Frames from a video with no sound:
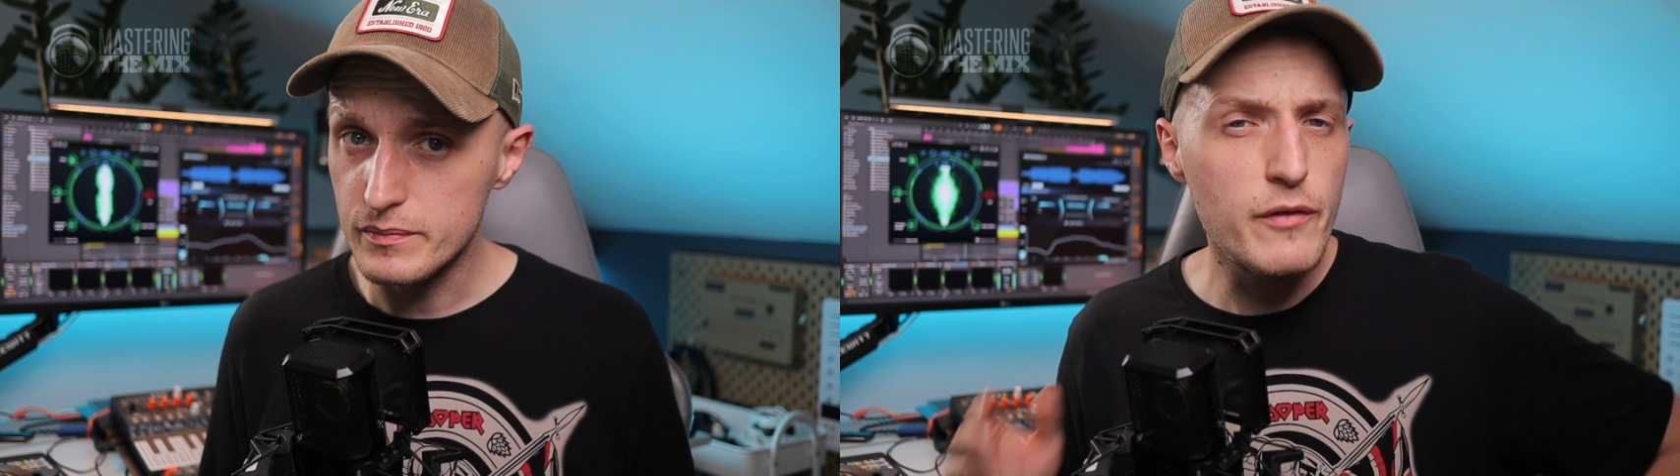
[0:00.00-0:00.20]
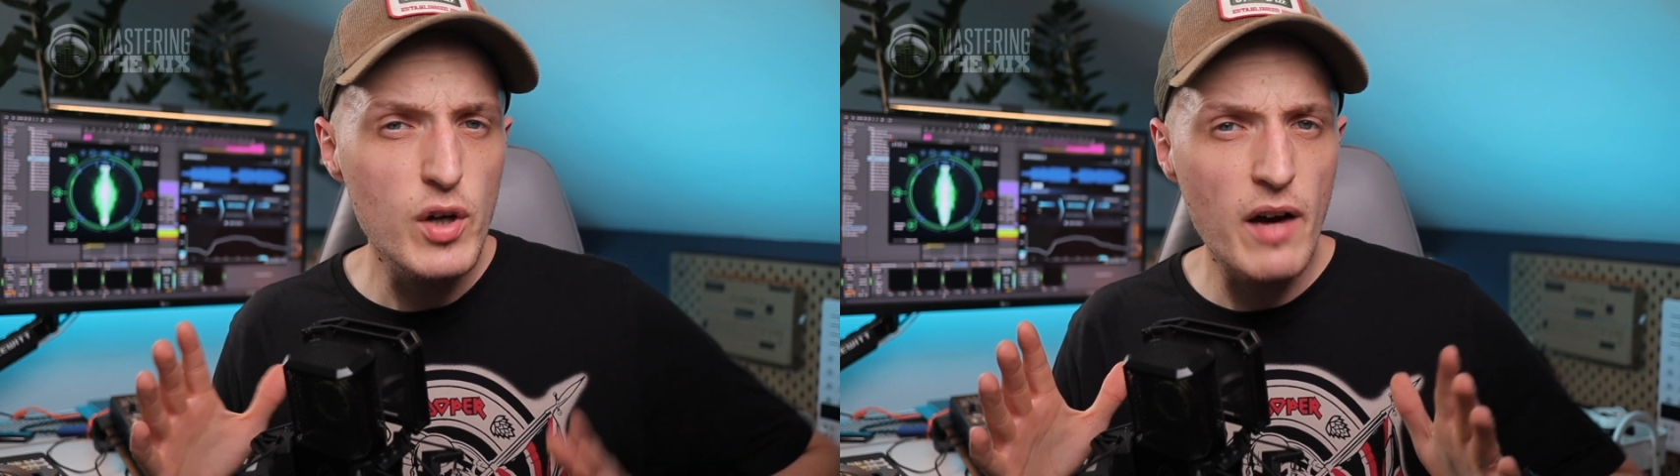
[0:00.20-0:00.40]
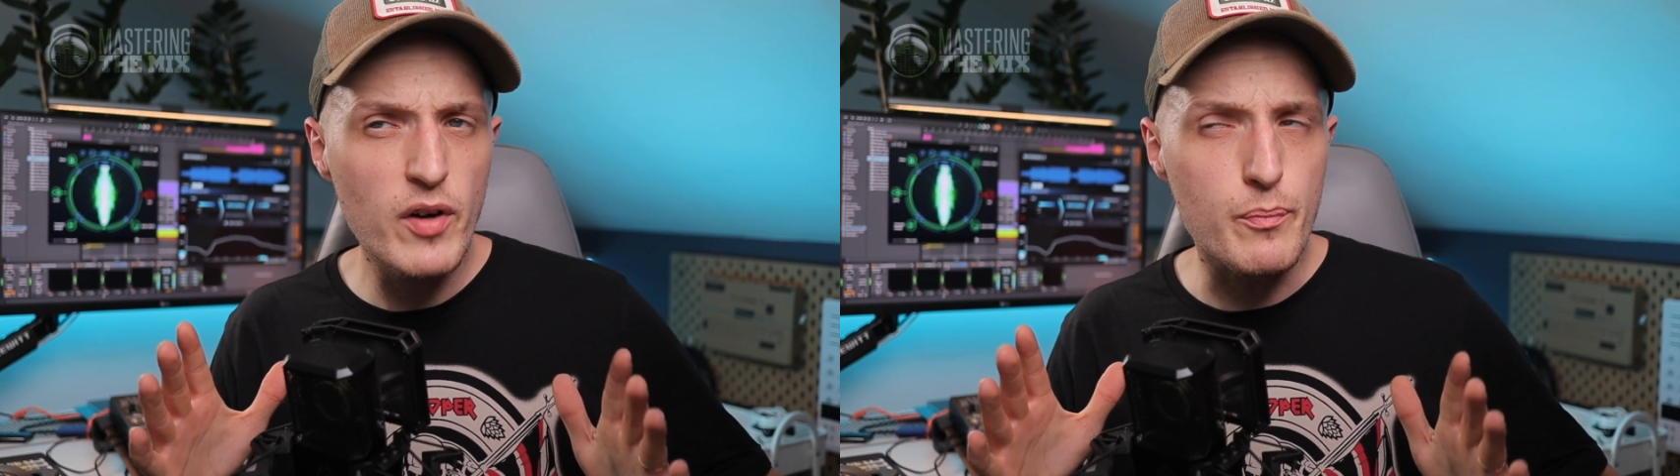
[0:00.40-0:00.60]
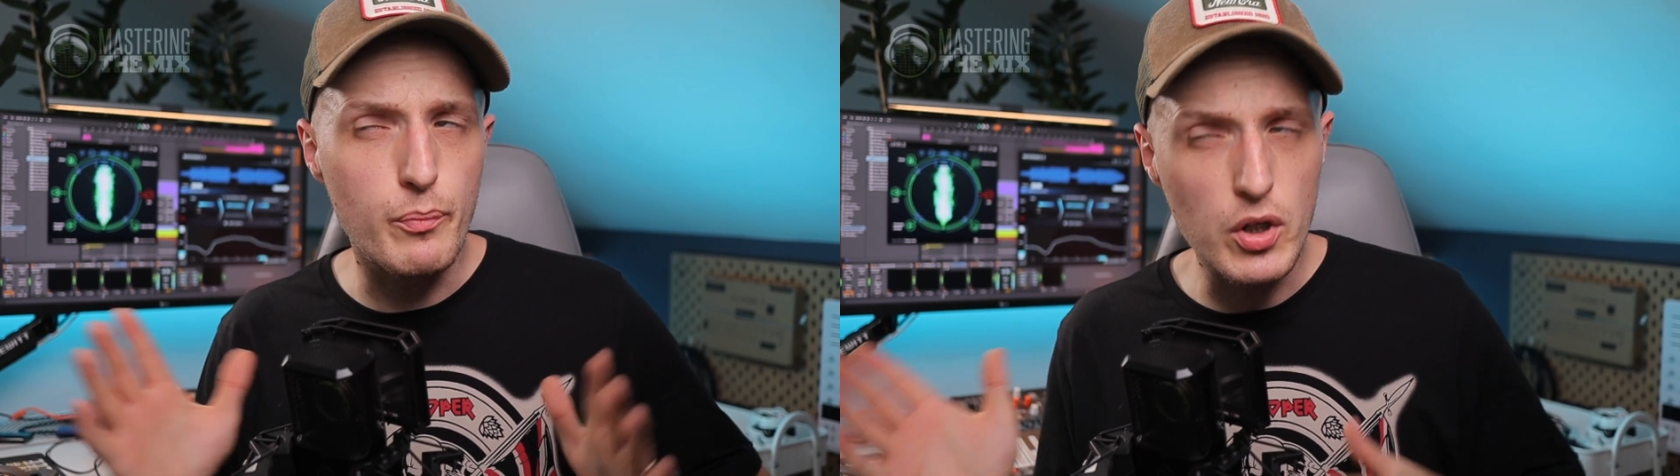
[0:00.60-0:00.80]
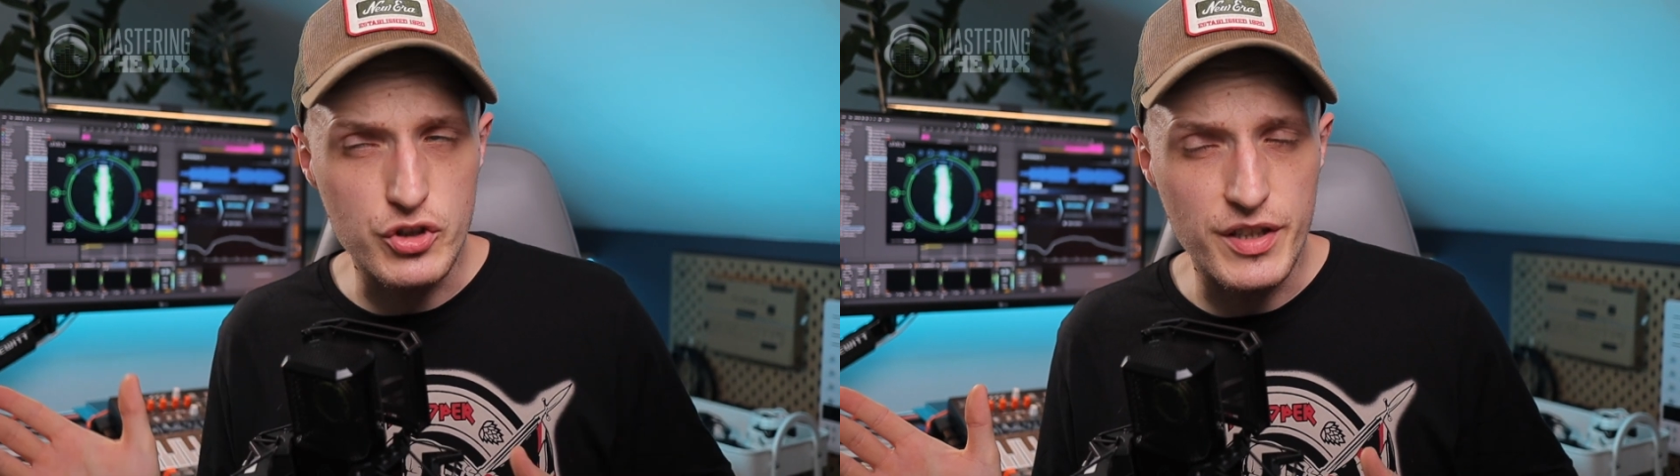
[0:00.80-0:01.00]
If you have a
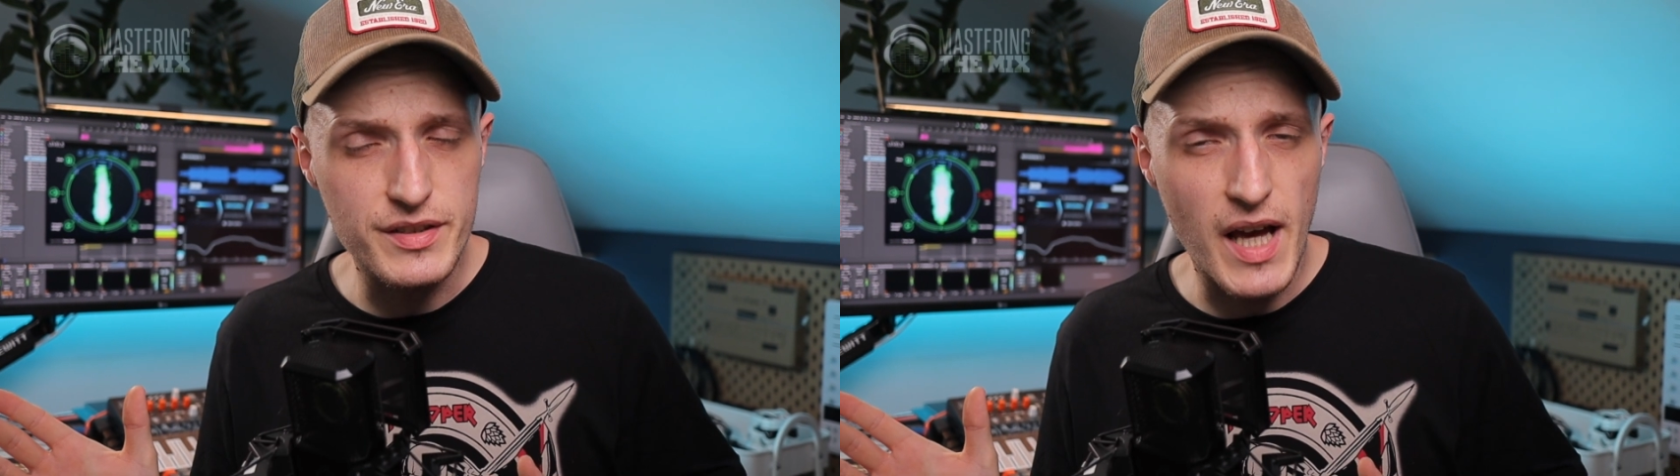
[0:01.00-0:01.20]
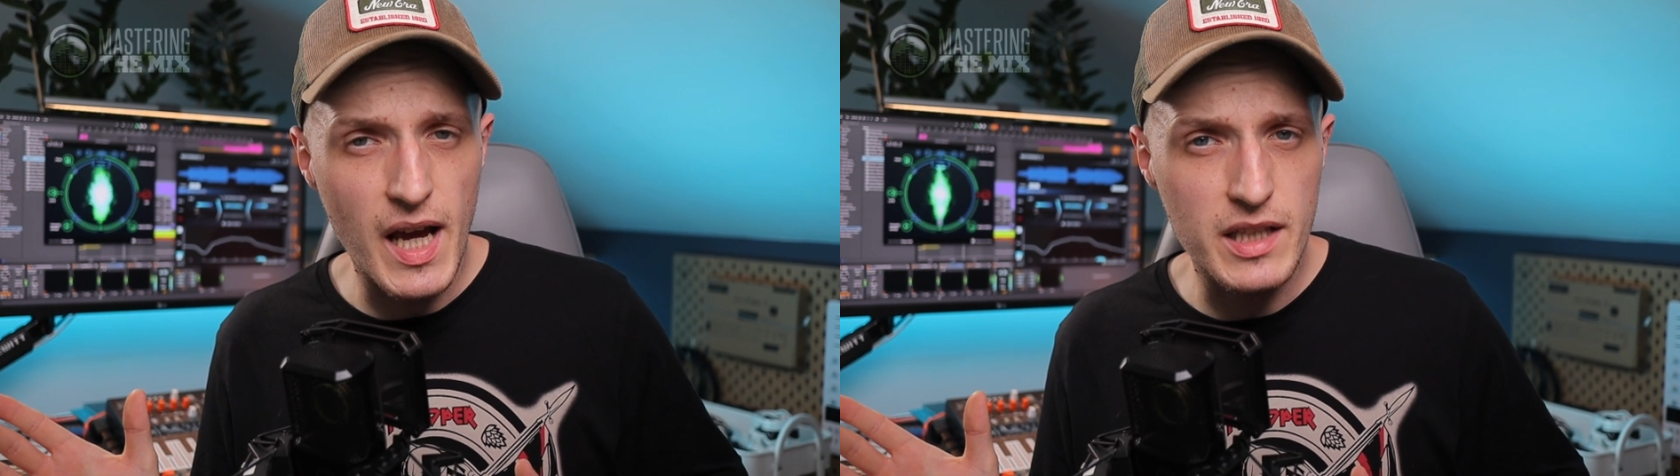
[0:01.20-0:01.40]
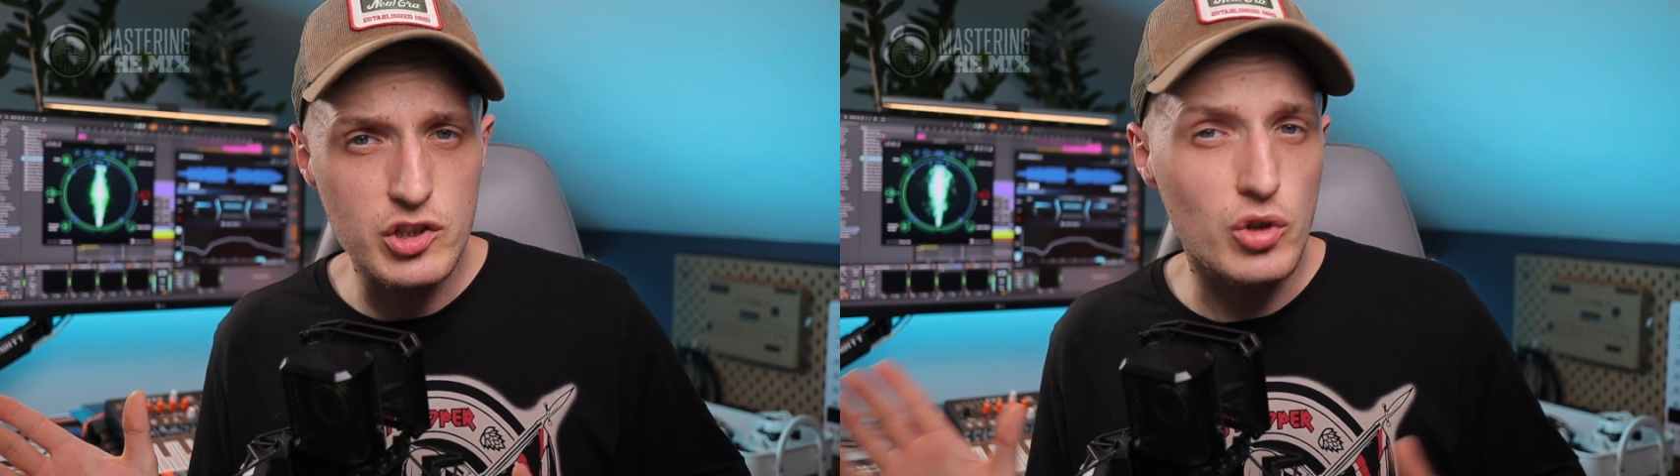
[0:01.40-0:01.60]
budget and